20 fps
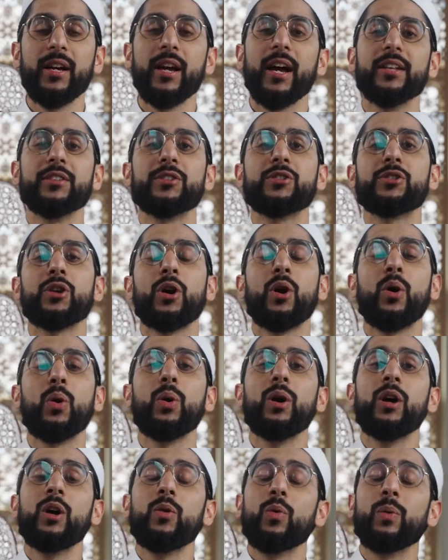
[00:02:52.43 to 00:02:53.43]
And
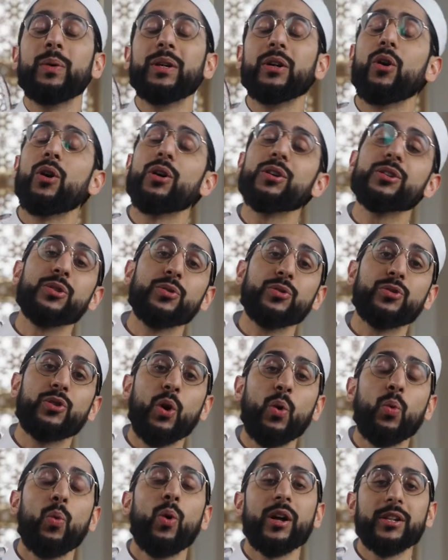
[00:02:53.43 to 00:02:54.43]
so what we also
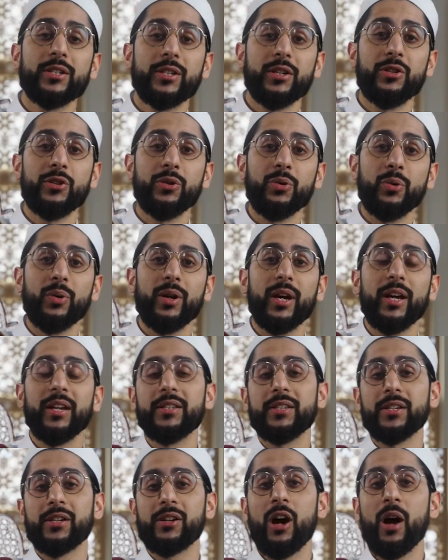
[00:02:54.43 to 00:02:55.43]
don't want to do, and
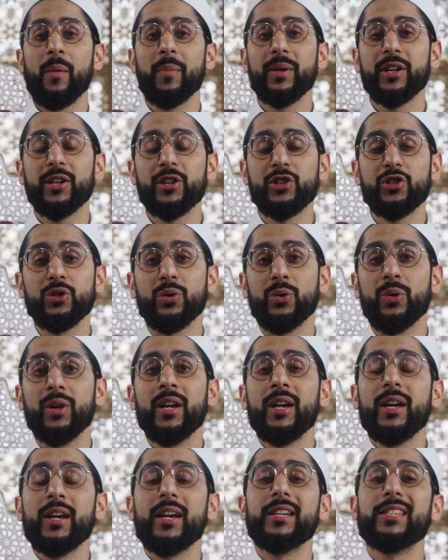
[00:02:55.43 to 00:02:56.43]
it's a common issue,
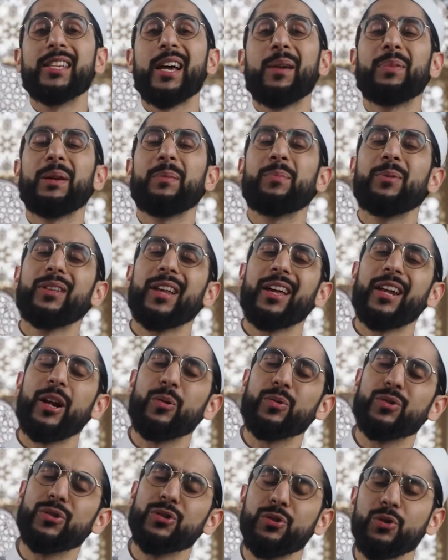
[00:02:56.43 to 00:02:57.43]
is that people let
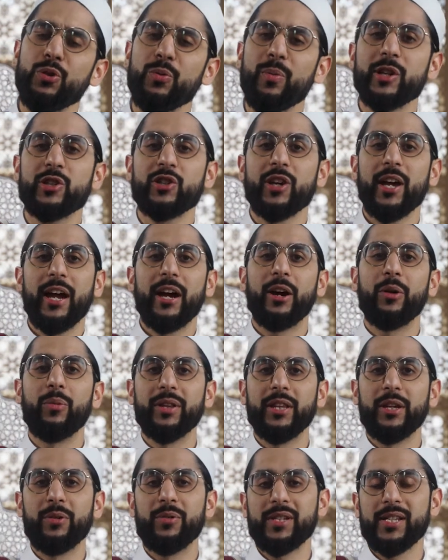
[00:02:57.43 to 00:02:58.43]
out too much air when
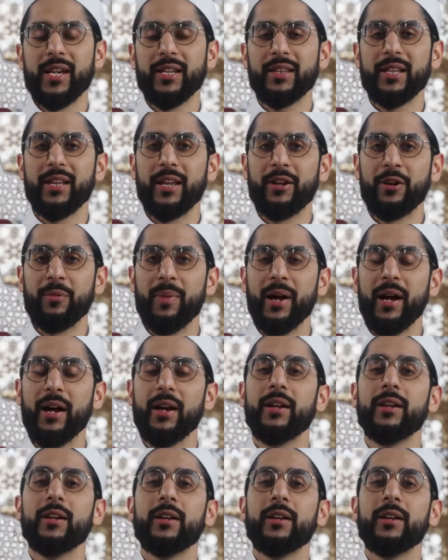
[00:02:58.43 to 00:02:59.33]
they recite the letter ba.